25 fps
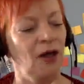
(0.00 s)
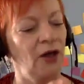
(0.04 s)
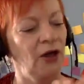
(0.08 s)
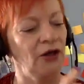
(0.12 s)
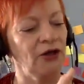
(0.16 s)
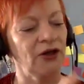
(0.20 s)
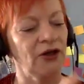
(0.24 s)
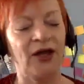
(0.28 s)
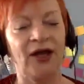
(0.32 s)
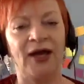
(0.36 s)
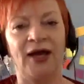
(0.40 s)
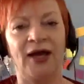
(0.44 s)

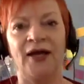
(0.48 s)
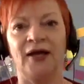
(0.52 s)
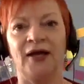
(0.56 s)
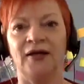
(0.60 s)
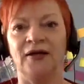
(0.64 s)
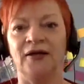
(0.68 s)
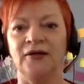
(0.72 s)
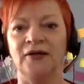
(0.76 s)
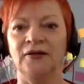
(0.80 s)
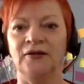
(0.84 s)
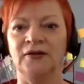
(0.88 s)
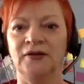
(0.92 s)

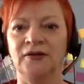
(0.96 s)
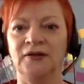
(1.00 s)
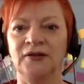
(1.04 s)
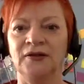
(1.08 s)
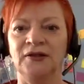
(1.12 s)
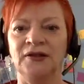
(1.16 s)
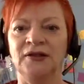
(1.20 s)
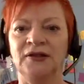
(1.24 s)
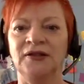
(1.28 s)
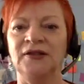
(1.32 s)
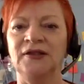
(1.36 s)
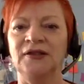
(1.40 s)
Okay,
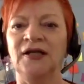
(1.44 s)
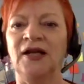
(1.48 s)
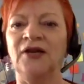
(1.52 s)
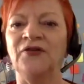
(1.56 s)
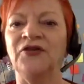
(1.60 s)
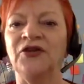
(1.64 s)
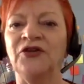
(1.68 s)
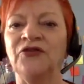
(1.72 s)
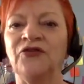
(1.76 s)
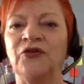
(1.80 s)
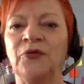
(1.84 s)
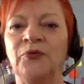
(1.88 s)

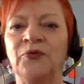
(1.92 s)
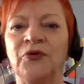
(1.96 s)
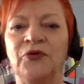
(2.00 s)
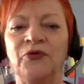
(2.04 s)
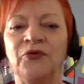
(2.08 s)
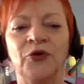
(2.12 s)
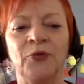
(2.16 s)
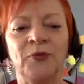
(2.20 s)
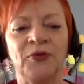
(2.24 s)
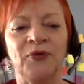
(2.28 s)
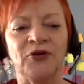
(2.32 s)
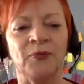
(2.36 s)
nothing from the
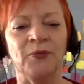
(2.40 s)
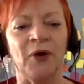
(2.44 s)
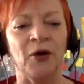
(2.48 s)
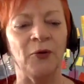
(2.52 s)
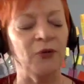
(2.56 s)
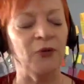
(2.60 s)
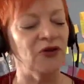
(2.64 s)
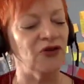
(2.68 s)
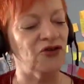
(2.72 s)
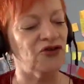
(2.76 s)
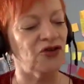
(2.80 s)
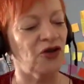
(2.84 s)
room at the
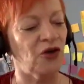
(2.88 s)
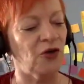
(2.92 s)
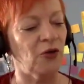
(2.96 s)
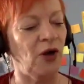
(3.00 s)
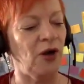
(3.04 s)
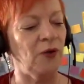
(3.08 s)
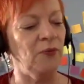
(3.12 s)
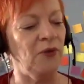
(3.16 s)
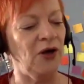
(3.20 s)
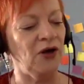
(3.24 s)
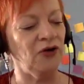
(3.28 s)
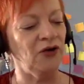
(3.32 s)
moment. So
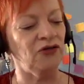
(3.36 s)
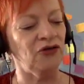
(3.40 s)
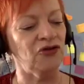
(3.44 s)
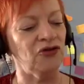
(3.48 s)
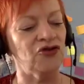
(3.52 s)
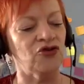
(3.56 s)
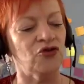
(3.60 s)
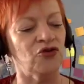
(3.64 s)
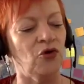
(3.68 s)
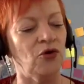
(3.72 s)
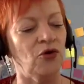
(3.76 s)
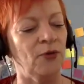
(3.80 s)
I might
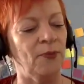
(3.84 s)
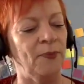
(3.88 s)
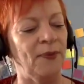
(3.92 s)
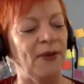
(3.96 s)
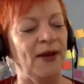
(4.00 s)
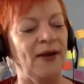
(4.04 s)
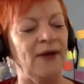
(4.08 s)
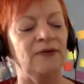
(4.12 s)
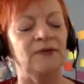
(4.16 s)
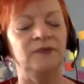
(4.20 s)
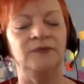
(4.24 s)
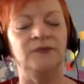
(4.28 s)
just talk
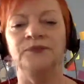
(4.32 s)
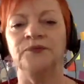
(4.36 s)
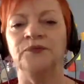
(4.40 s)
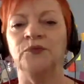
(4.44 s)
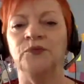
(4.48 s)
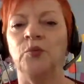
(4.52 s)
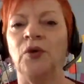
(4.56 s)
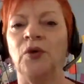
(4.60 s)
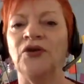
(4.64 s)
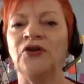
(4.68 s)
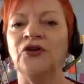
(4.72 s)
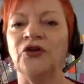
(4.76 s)
about
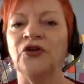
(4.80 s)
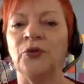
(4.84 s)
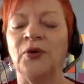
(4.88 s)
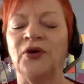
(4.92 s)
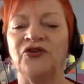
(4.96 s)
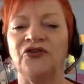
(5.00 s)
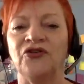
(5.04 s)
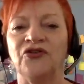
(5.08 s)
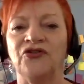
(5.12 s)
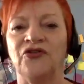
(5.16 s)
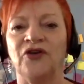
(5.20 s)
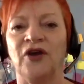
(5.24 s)
one of the
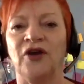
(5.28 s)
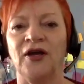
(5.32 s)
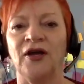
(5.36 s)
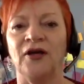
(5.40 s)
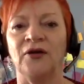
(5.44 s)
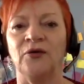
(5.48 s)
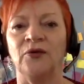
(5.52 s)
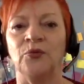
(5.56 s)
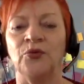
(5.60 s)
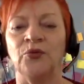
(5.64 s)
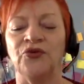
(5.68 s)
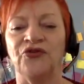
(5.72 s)
questions
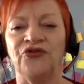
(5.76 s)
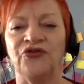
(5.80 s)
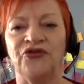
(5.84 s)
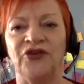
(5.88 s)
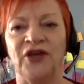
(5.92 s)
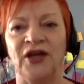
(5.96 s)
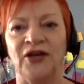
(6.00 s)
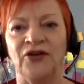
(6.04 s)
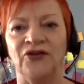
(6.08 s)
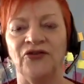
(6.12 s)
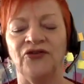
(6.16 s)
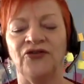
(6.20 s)
I was
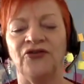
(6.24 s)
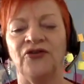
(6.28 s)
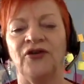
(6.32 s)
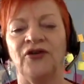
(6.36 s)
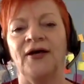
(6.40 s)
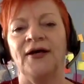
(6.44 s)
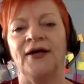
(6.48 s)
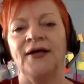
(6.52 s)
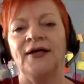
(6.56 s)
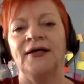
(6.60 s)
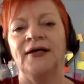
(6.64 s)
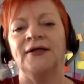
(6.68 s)
sent.
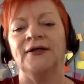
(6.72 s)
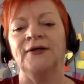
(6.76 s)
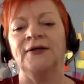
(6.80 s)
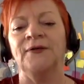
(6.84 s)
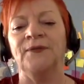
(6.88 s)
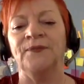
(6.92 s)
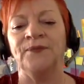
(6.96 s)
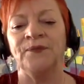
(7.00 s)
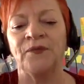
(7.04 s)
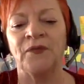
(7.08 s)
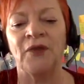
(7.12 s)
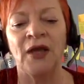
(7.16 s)

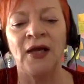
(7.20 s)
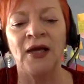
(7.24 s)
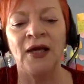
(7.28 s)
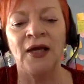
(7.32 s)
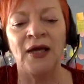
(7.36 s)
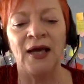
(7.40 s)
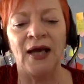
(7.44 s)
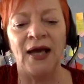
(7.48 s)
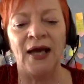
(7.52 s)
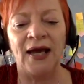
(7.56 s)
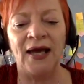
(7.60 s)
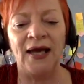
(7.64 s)
And
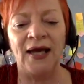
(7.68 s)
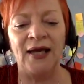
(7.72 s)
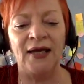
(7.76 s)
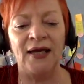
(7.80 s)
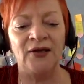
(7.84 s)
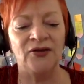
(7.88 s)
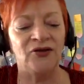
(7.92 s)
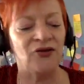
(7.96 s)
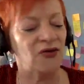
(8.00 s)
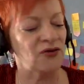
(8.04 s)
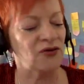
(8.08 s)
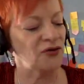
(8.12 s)

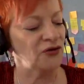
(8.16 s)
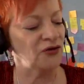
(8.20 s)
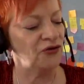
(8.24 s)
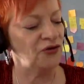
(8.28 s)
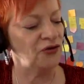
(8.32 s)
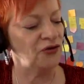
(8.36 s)
this